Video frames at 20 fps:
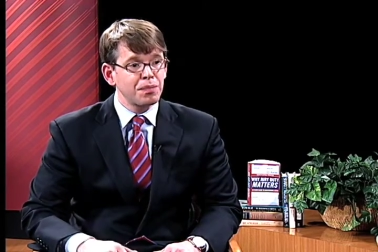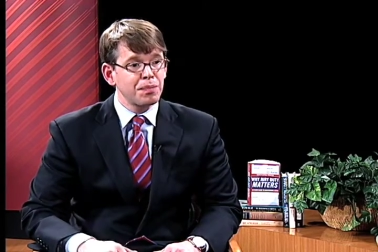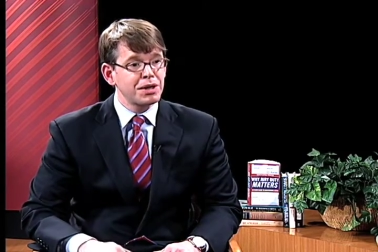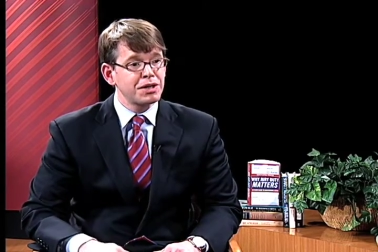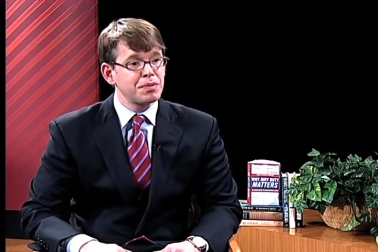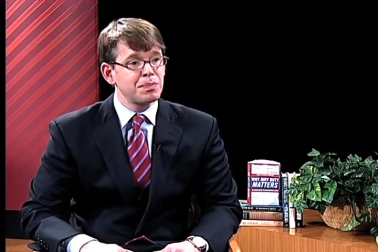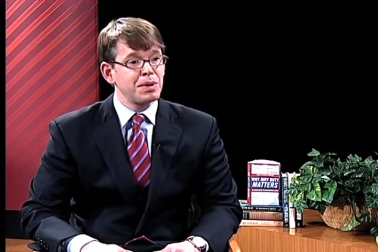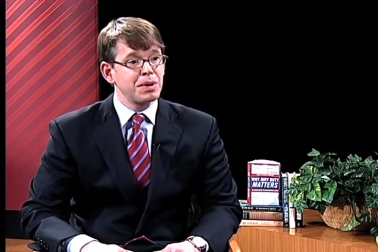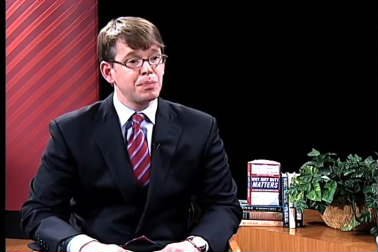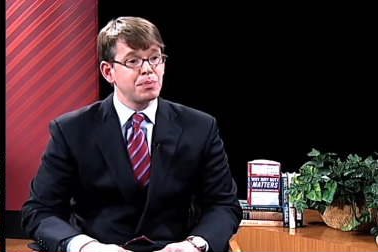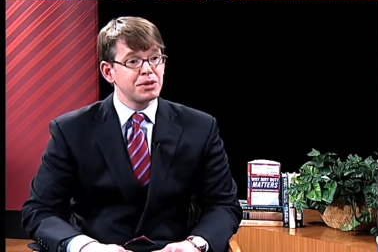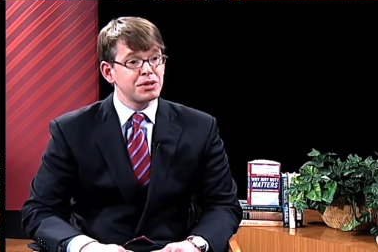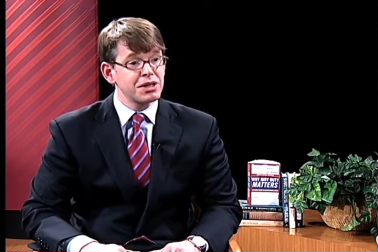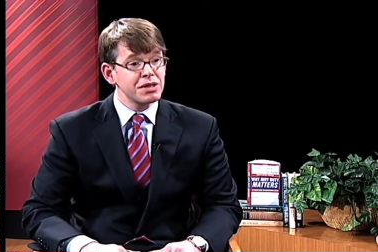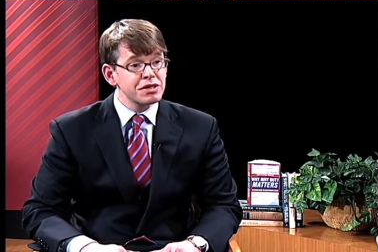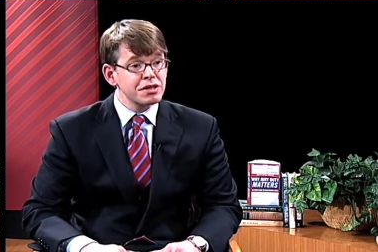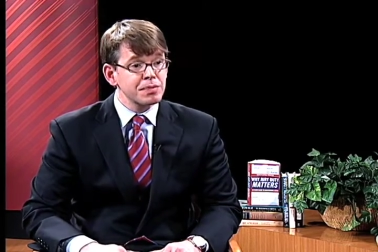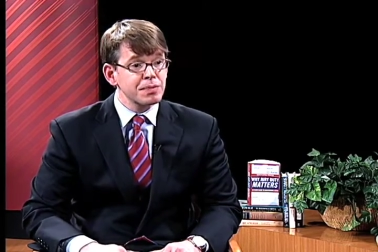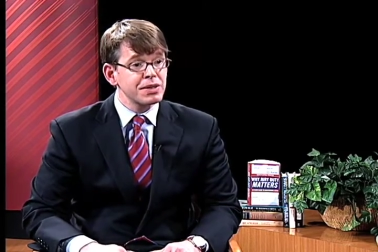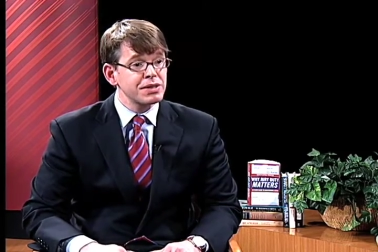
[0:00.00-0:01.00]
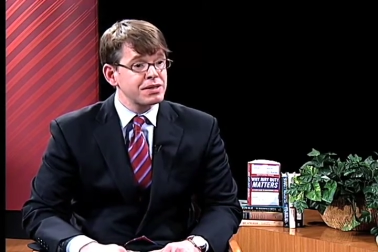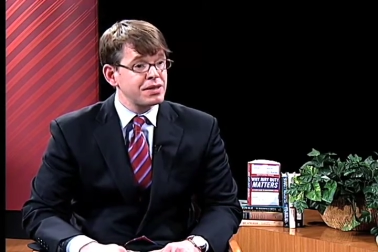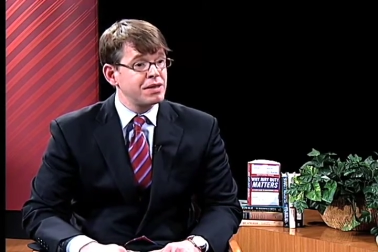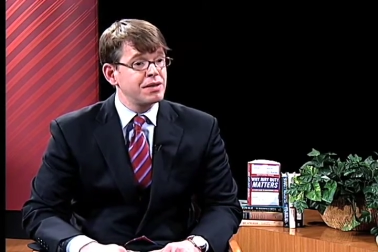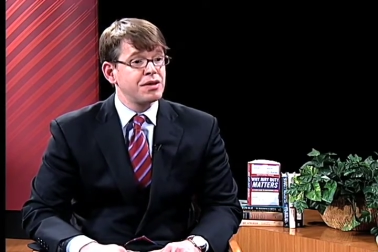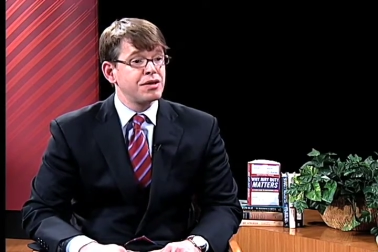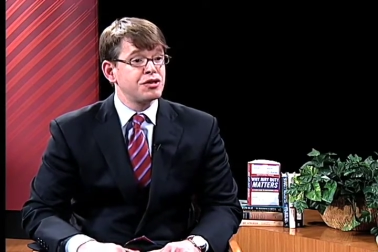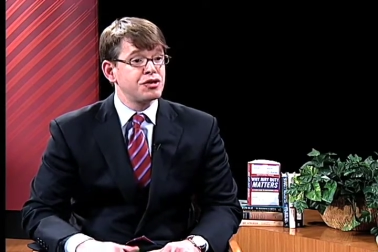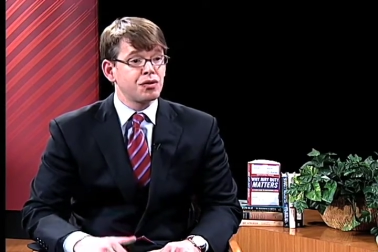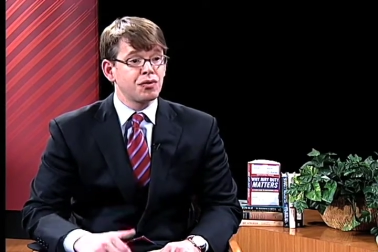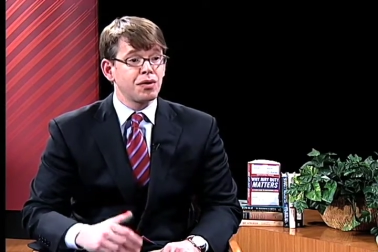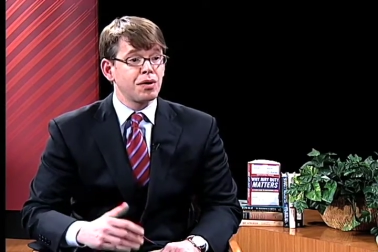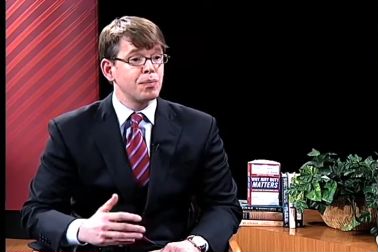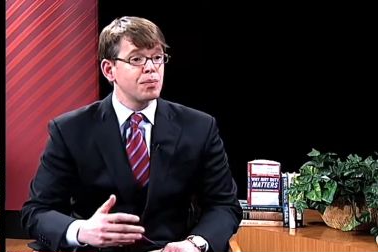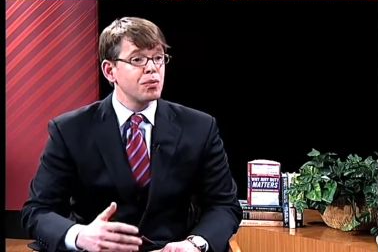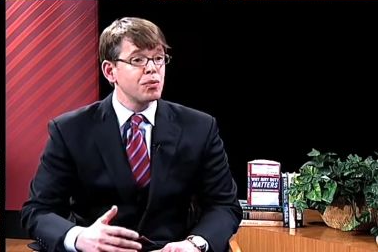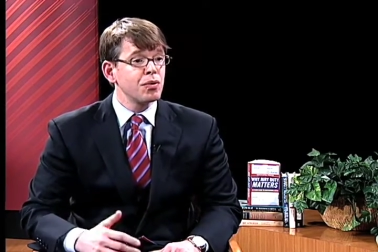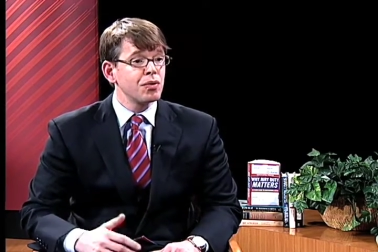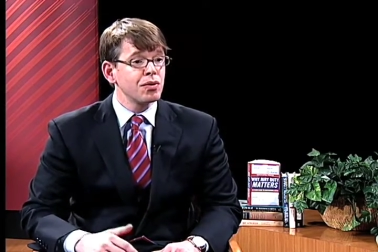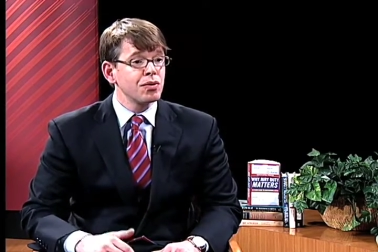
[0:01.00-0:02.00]
but to be participants in the jury
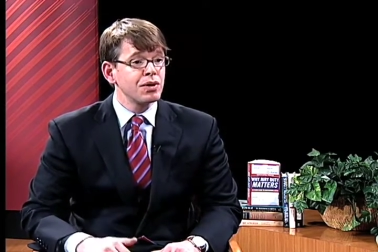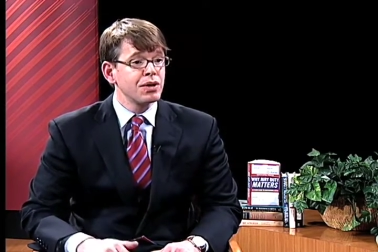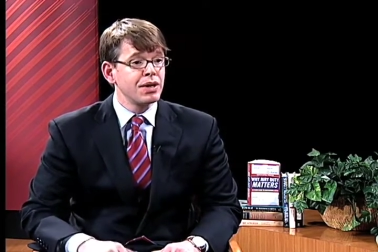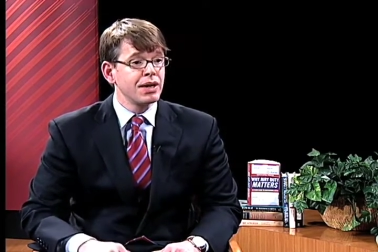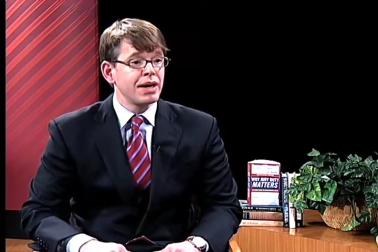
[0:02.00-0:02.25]
pool.